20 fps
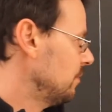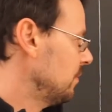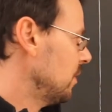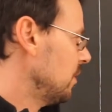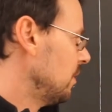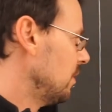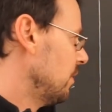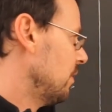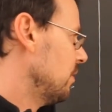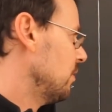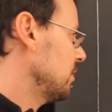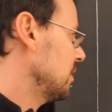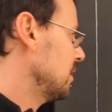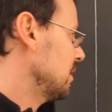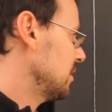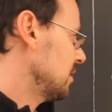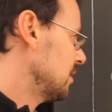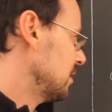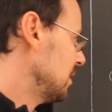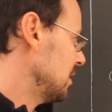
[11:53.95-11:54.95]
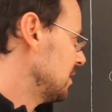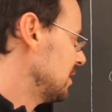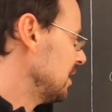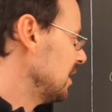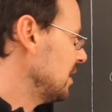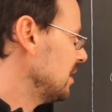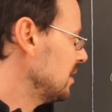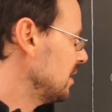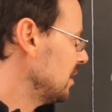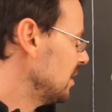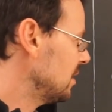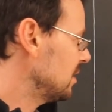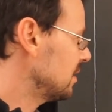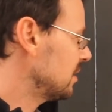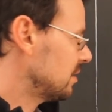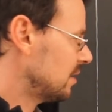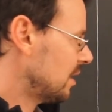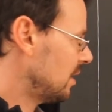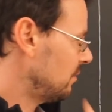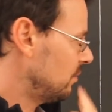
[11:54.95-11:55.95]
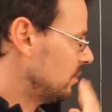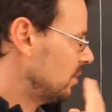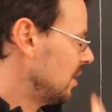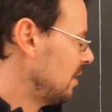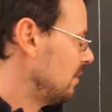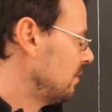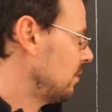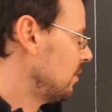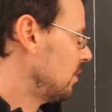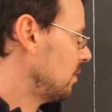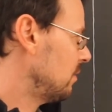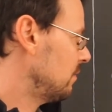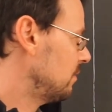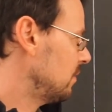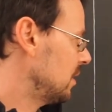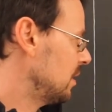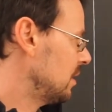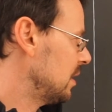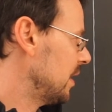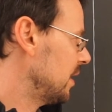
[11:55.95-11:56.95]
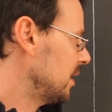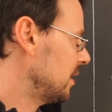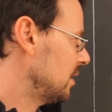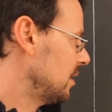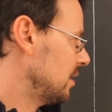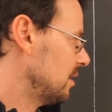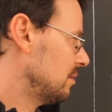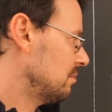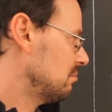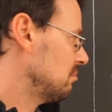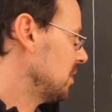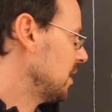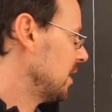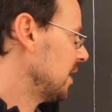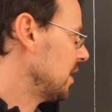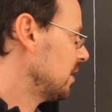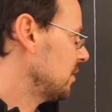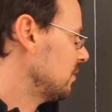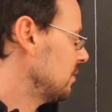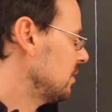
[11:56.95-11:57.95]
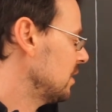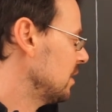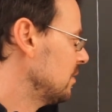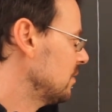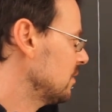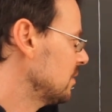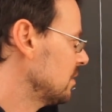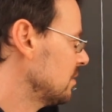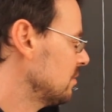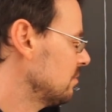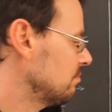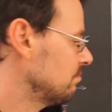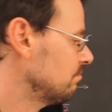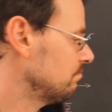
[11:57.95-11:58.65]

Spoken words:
Although it's easy, I wouldn't have thought of it like in 100 years.